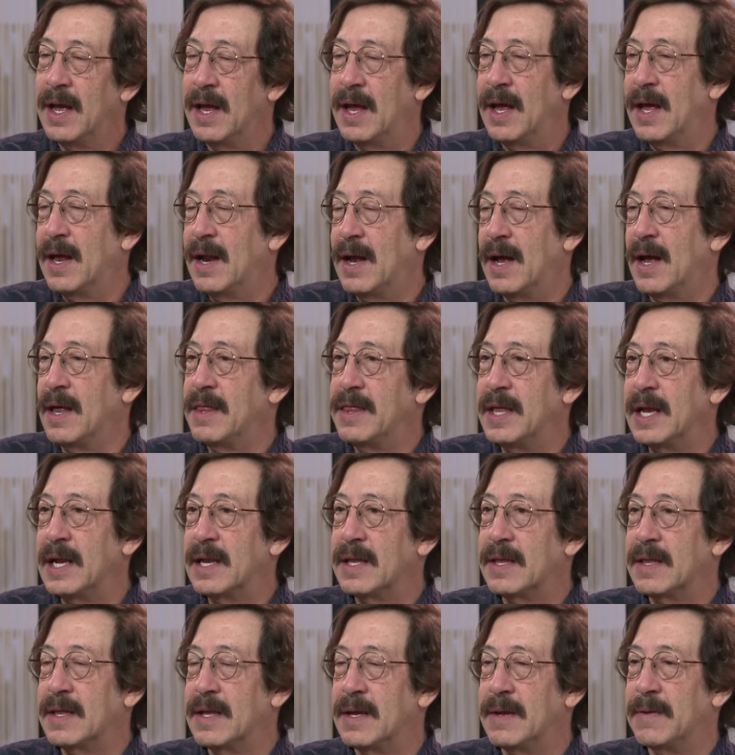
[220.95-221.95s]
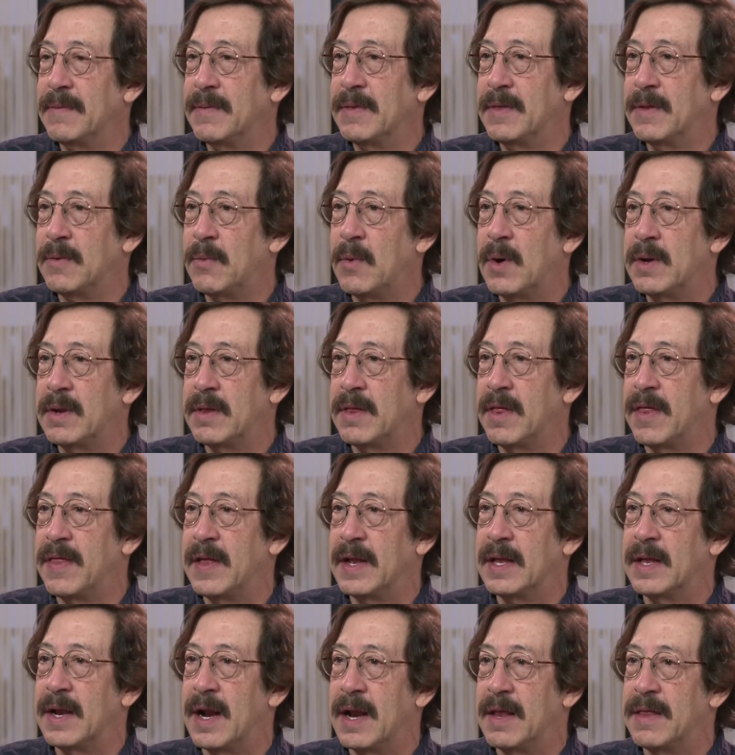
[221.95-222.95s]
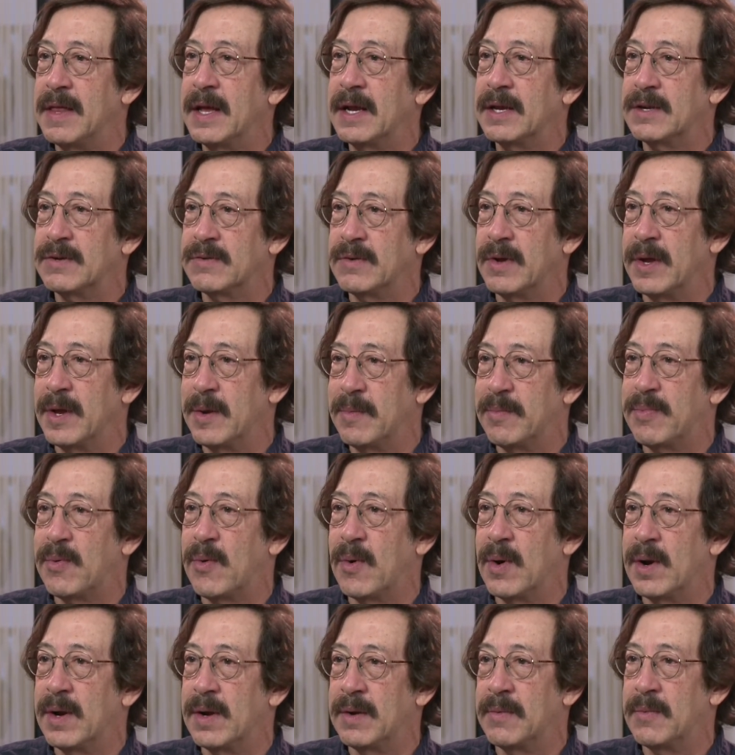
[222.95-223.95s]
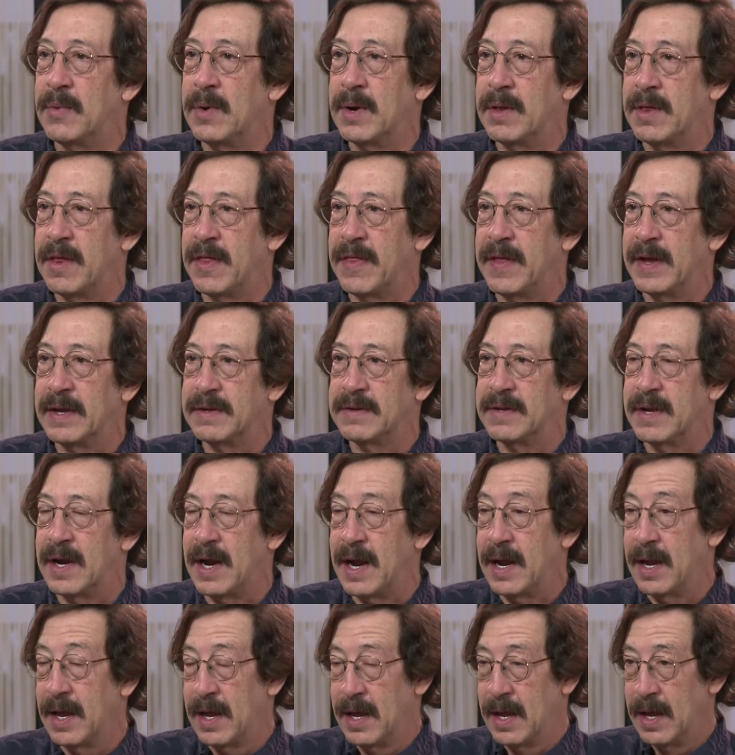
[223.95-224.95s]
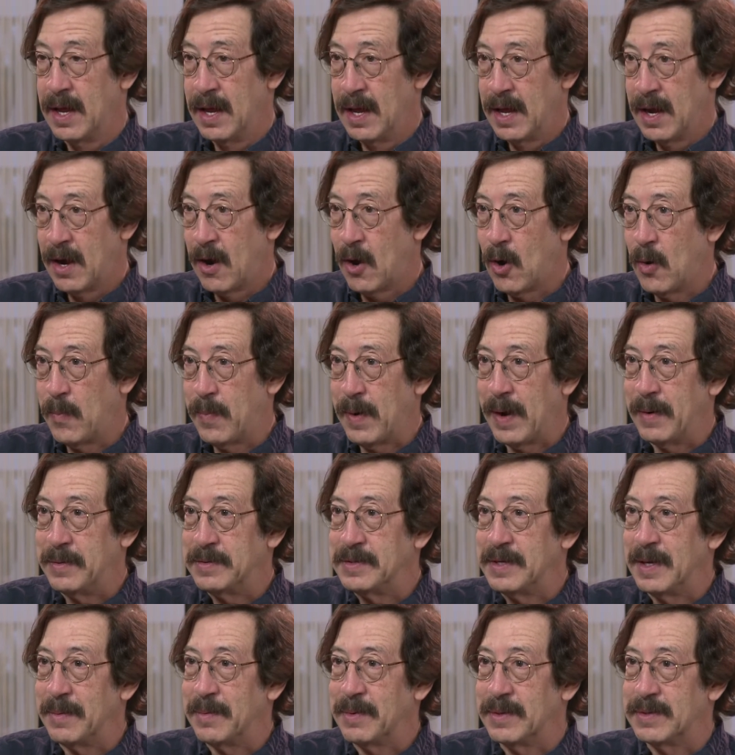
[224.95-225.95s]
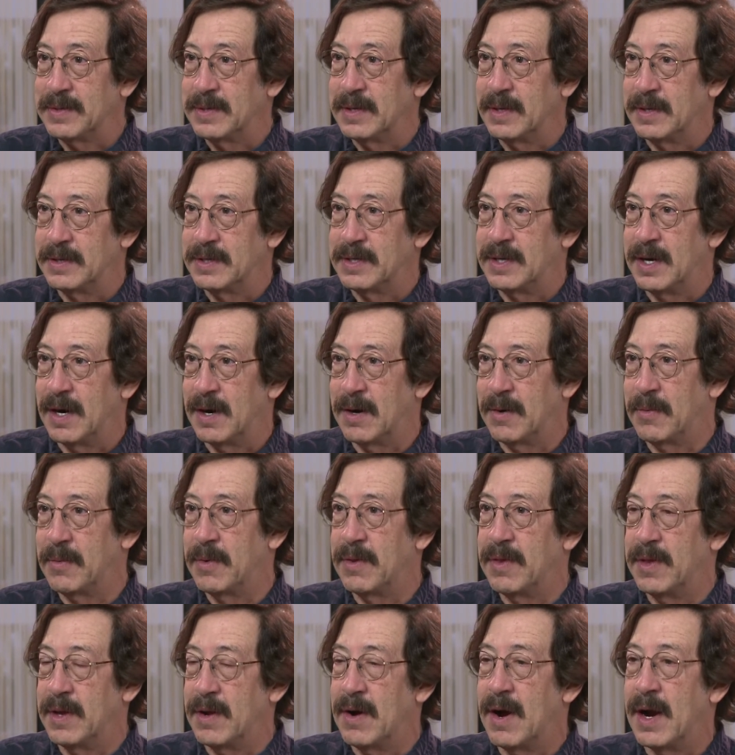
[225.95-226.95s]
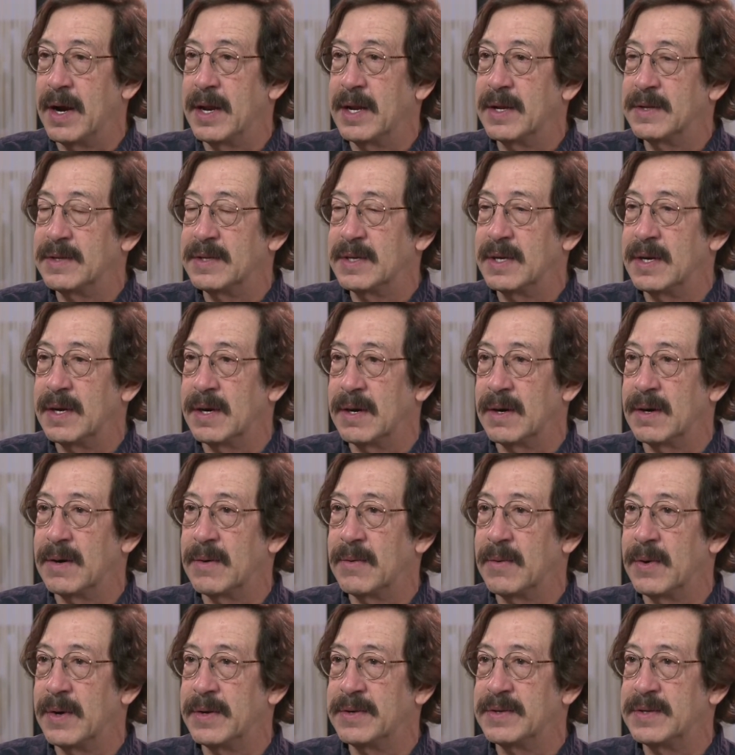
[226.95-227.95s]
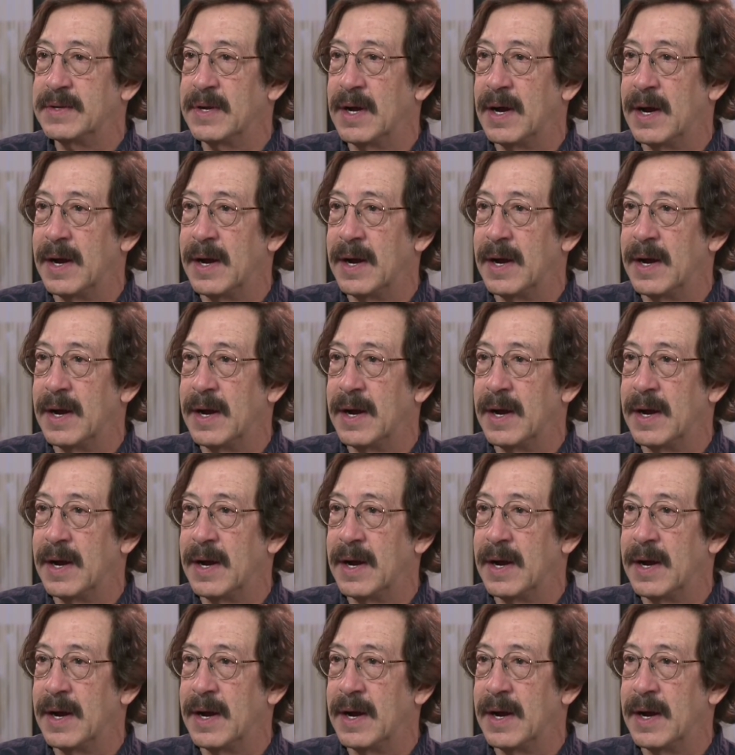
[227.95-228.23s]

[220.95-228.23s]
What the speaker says: And I think that the one of the things that I think is really important, and one of the things that I hope I was able to share with the audience here, was